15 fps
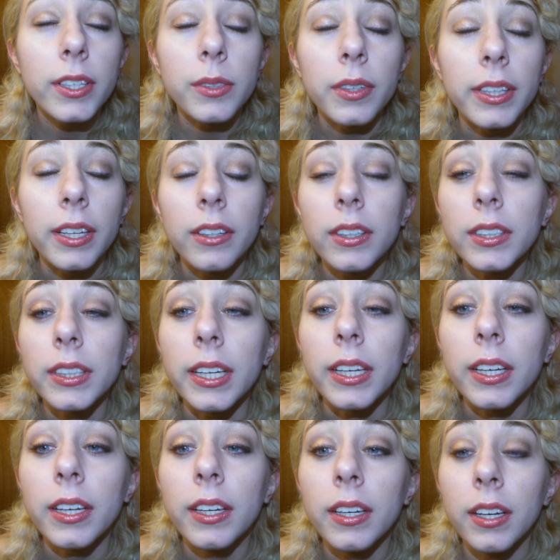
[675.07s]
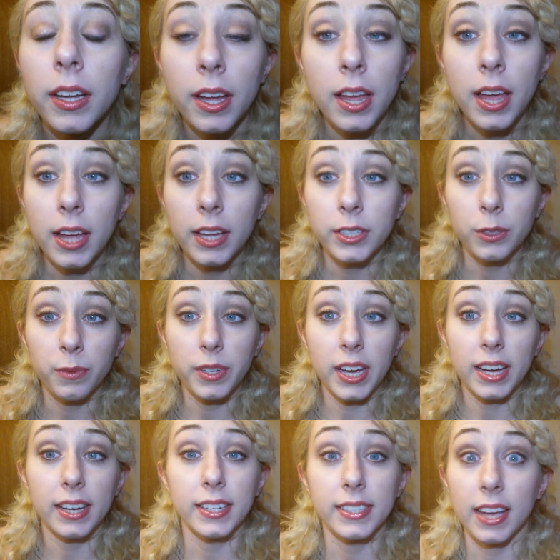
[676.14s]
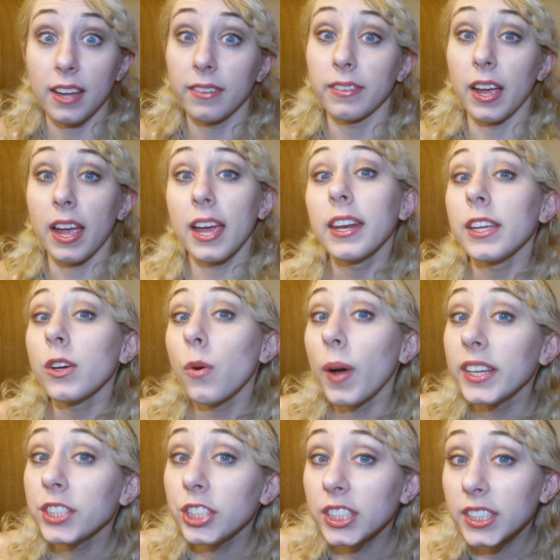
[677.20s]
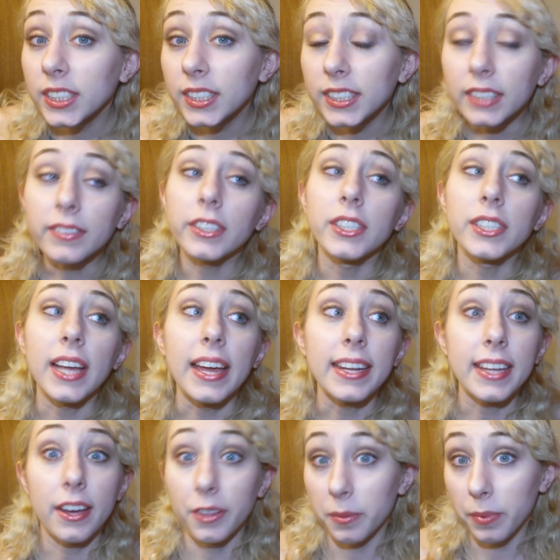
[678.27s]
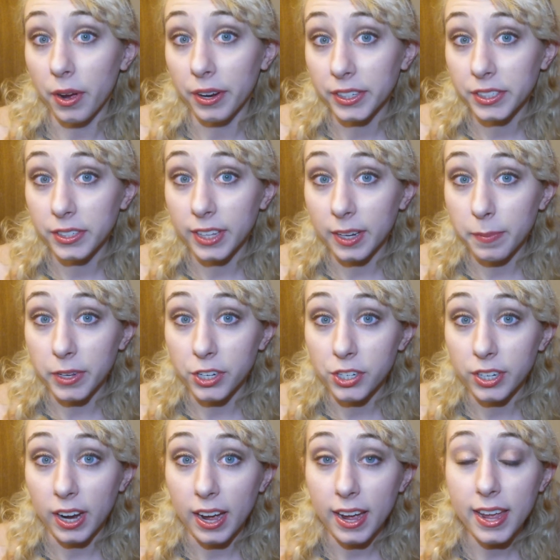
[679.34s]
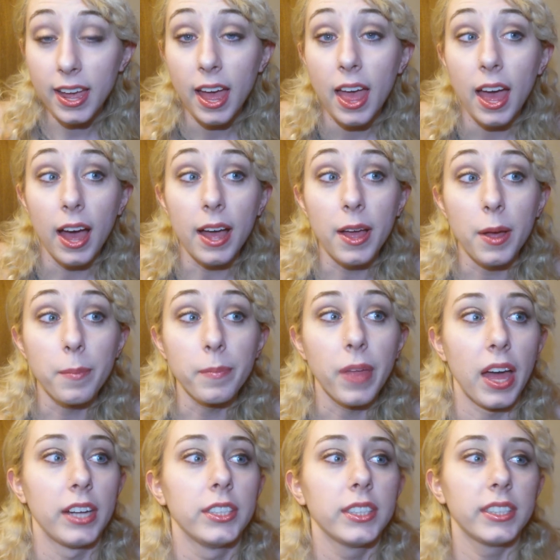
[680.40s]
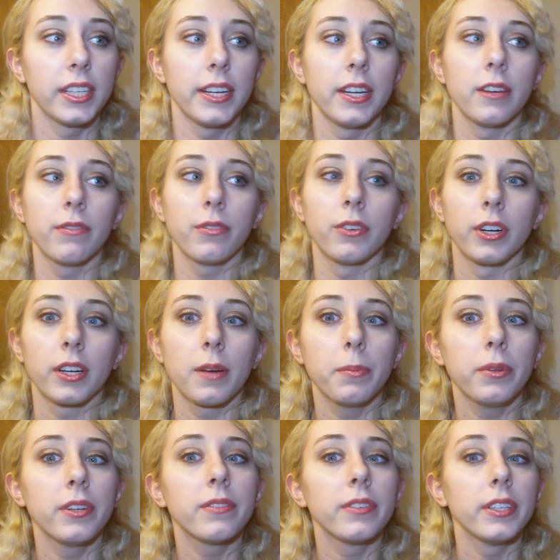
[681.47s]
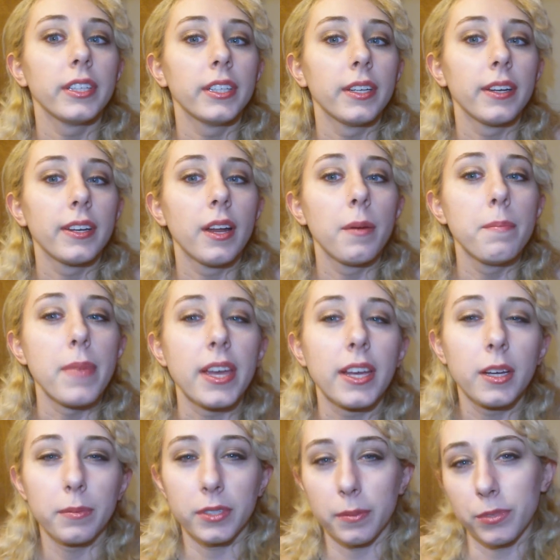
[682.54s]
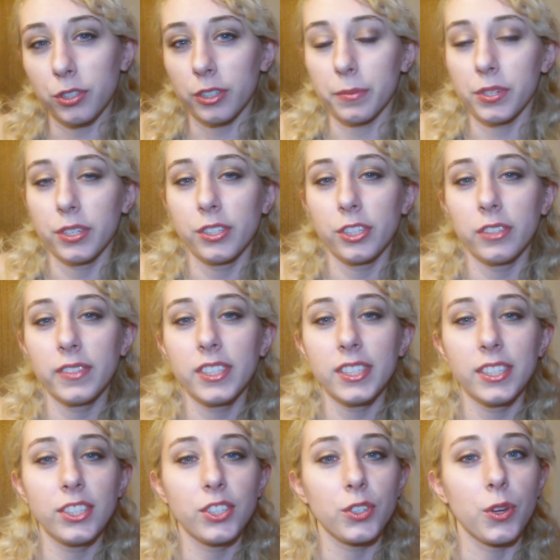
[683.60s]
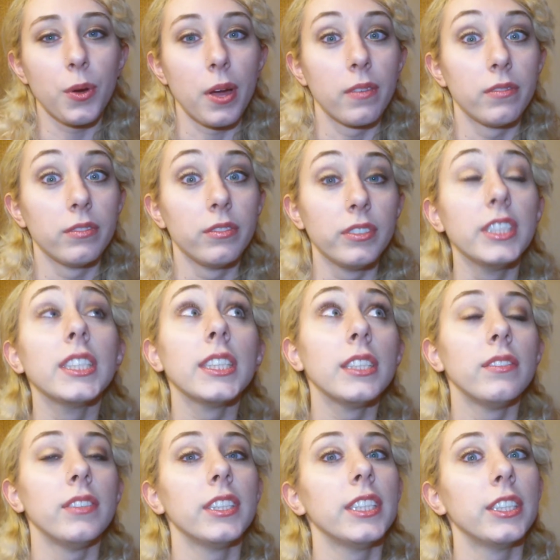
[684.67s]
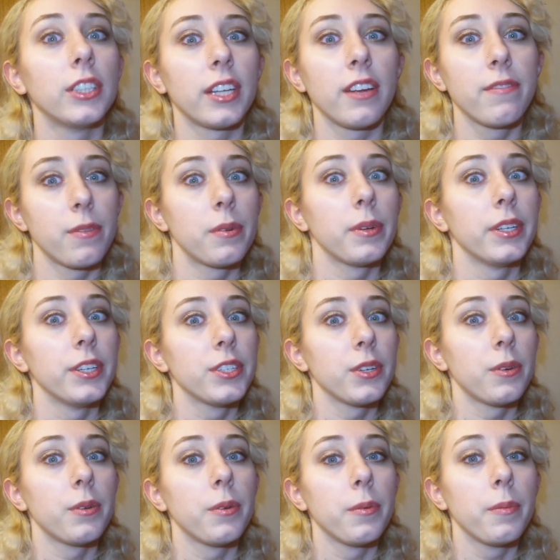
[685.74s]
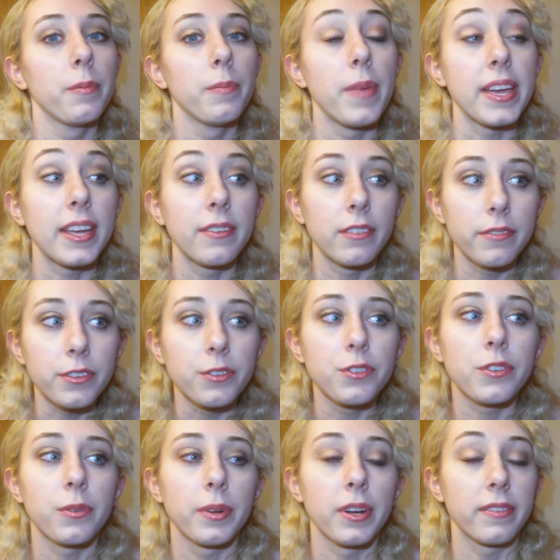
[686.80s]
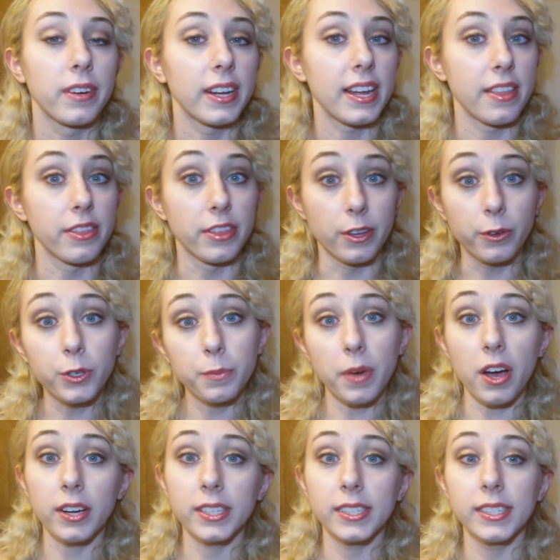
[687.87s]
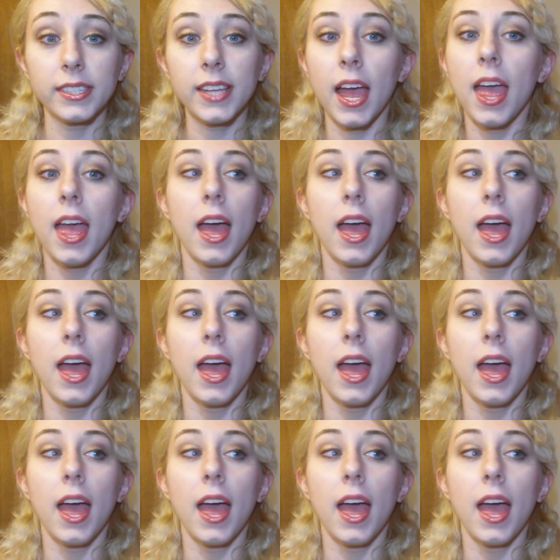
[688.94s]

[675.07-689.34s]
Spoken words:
That's what that looks like. So if you guys have any questions, if there's any other products you'd like me to try, I just signed up for a couple different makeup subscription services, so I'm really looking forward to making reviews for whatever I get in those boxes.